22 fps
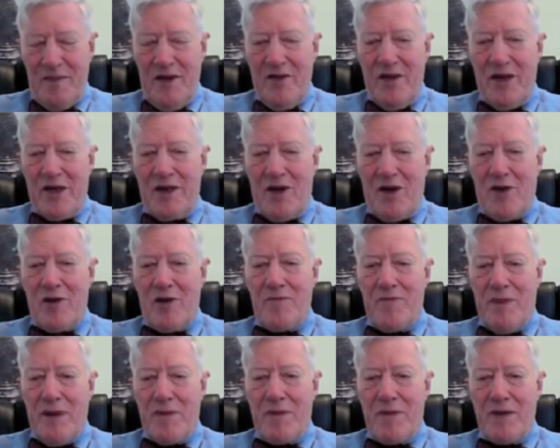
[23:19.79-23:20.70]
that
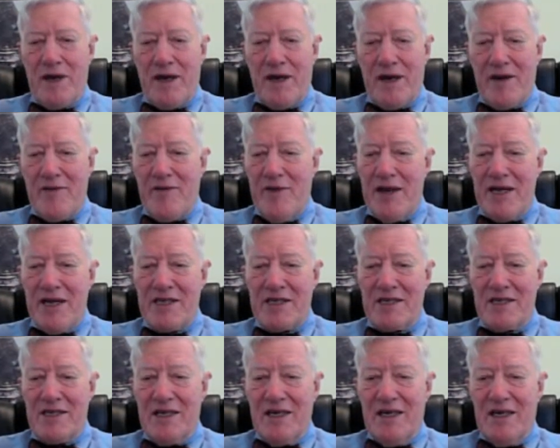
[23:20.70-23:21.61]
Claude Pepper had
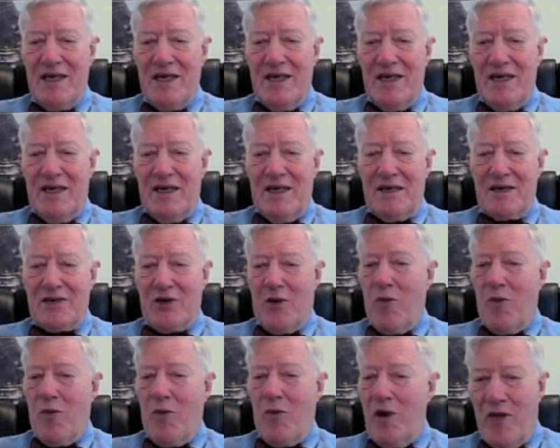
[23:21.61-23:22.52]
advanced so
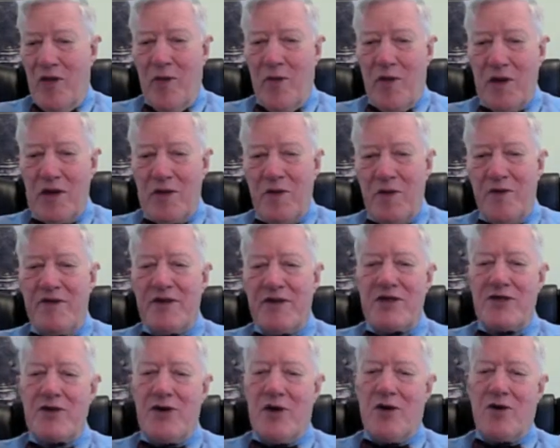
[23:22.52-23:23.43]
well, the ones we
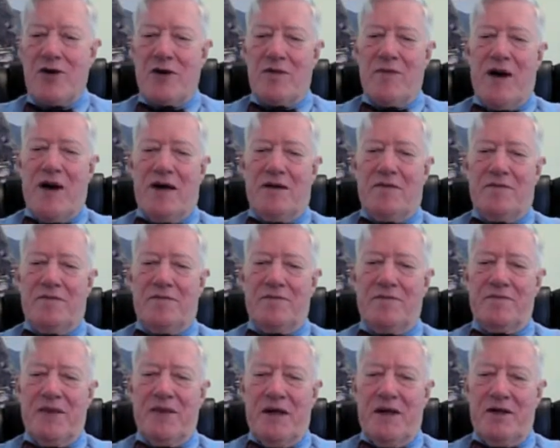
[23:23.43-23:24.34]
just talked about.
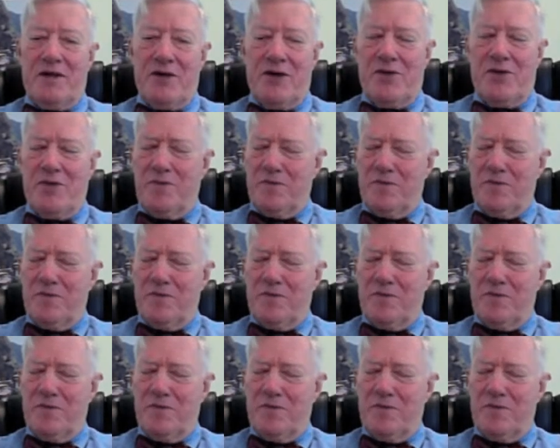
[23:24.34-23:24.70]
So